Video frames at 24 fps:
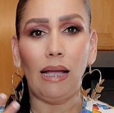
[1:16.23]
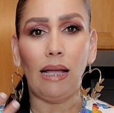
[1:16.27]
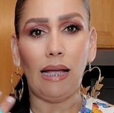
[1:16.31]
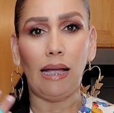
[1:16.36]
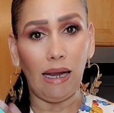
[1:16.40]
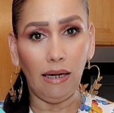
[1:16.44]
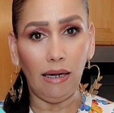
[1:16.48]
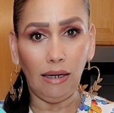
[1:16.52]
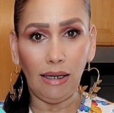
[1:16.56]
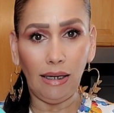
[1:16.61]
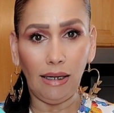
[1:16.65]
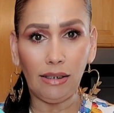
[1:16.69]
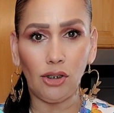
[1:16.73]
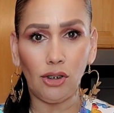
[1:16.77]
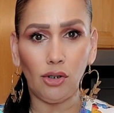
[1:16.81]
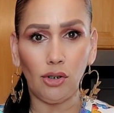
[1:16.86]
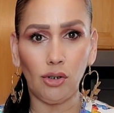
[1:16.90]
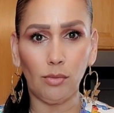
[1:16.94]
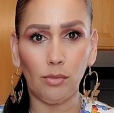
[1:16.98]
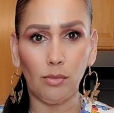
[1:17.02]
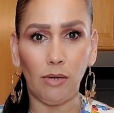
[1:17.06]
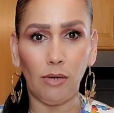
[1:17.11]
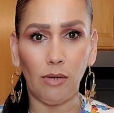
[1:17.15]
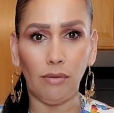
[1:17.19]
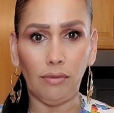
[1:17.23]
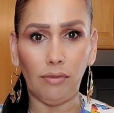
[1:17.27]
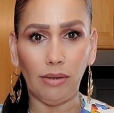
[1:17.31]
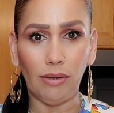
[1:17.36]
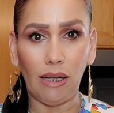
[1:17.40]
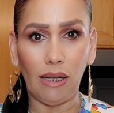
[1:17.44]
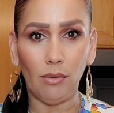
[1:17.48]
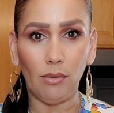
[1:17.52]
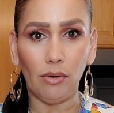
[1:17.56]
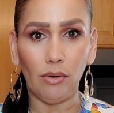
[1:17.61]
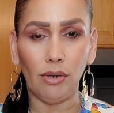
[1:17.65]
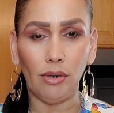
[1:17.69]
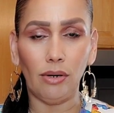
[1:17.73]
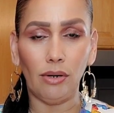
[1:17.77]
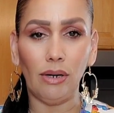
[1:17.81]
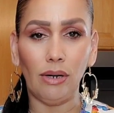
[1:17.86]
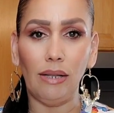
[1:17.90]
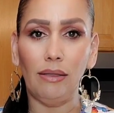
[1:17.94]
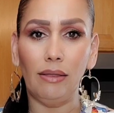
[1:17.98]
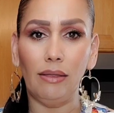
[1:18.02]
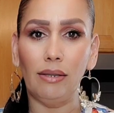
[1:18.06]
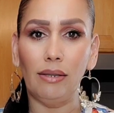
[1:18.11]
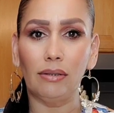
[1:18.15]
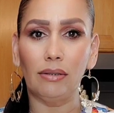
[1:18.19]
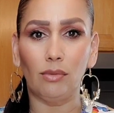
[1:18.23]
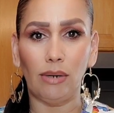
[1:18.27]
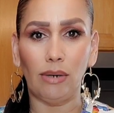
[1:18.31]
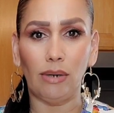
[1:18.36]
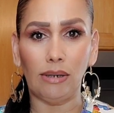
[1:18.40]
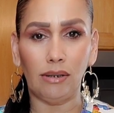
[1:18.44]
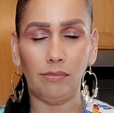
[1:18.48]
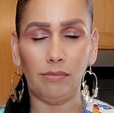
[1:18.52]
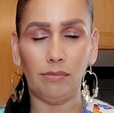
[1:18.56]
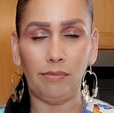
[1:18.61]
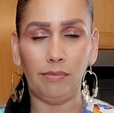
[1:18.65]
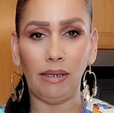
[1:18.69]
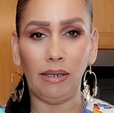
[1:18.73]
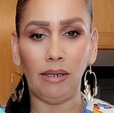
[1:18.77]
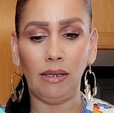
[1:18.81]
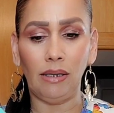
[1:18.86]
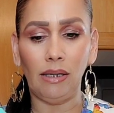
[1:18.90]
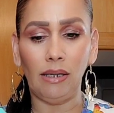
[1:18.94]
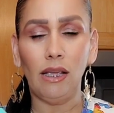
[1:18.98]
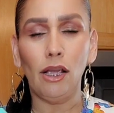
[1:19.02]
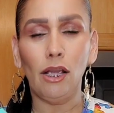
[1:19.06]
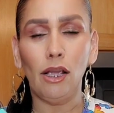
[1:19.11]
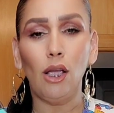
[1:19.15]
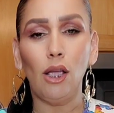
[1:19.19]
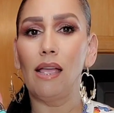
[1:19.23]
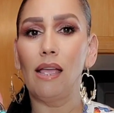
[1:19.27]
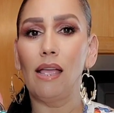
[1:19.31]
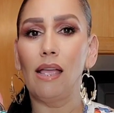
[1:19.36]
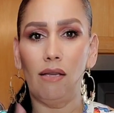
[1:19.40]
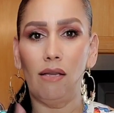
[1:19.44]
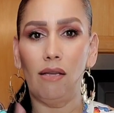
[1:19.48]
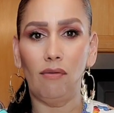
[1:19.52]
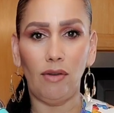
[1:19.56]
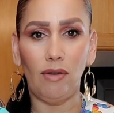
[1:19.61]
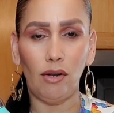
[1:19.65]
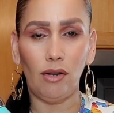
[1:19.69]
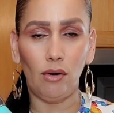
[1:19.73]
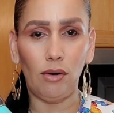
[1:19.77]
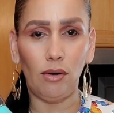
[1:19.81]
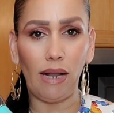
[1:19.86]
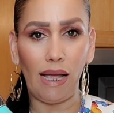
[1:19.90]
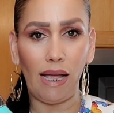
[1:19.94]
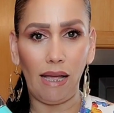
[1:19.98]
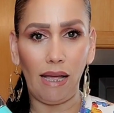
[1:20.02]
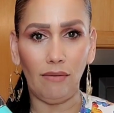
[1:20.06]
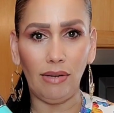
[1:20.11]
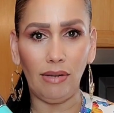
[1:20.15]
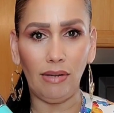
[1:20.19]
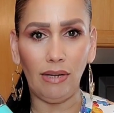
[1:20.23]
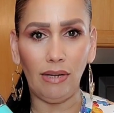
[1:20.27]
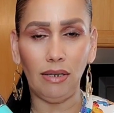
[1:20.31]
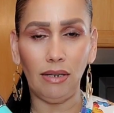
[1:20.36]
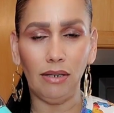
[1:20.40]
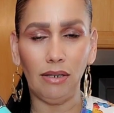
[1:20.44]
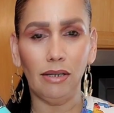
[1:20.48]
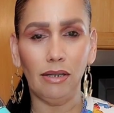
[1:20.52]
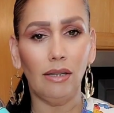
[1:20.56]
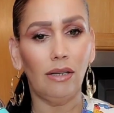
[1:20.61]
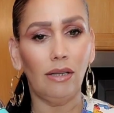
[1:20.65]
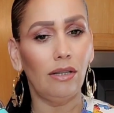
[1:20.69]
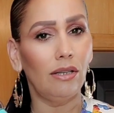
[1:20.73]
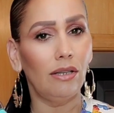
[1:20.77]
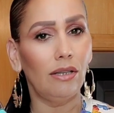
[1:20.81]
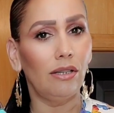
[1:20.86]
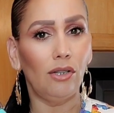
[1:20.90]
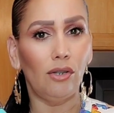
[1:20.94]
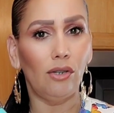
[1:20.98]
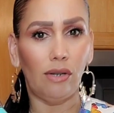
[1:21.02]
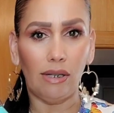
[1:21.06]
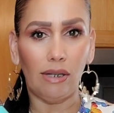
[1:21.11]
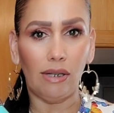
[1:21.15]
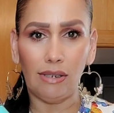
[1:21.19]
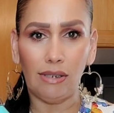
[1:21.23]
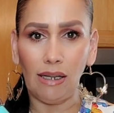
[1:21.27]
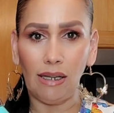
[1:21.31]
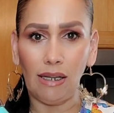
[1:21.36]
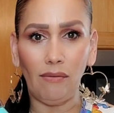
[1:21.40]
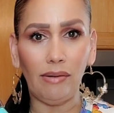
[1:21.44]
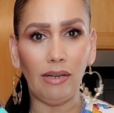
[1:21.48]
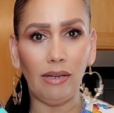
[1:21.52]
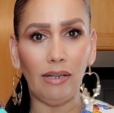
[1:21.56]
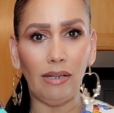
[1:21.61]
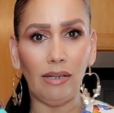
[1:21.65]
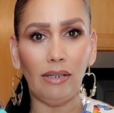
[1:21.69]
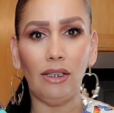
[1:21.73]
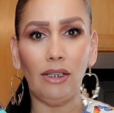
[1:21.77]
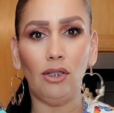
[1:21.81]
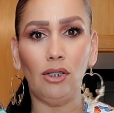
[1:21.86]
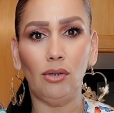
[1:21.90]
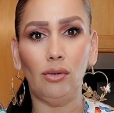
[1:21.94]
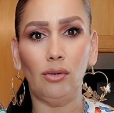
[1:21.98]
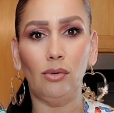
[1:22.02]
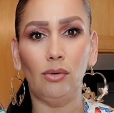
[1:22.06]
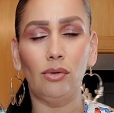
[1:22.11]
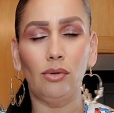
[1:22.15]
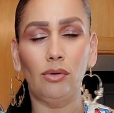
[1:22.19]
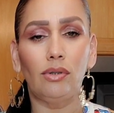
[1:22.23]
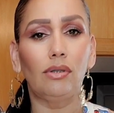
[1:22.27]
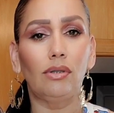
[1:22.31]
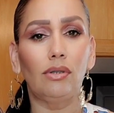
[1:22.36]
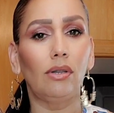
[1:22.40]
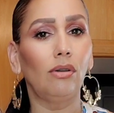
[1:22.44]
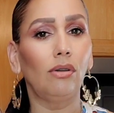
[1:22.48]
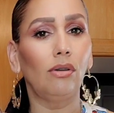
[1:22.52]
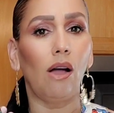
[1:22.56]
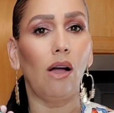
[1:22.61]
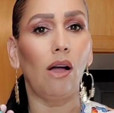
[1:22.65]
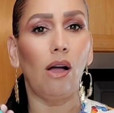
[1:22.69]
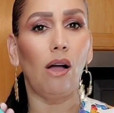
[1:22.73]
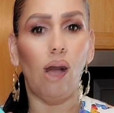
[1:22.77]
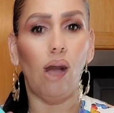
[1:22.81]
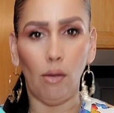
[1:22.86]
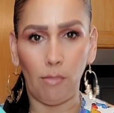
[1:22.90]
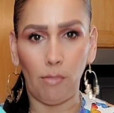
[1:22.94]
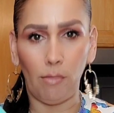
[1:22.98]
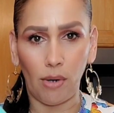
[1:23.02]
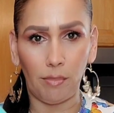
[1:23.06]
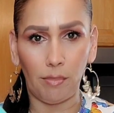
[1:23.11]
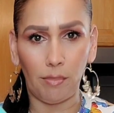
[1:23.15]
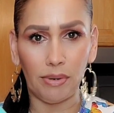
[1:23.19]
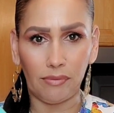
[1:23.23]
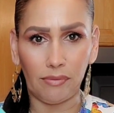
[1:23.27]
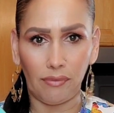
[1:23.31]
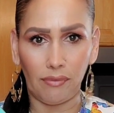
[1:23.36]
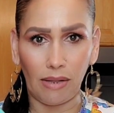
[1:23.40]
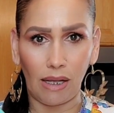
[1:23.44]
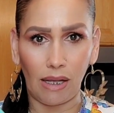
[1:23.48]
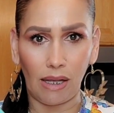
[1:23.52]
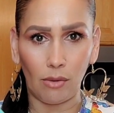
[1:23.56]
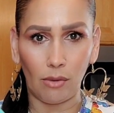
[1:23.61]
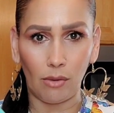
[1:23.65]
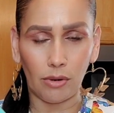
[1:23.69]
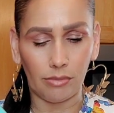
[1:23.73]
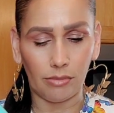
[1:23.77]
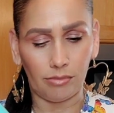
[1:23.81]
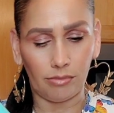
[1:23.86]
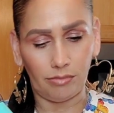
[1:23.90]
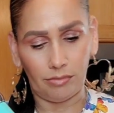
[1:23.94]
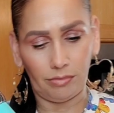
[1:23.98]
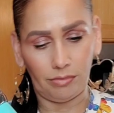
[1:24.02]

I like to use bread flour in this recipe. If you don't have it, you can definitely use all-purpose flour.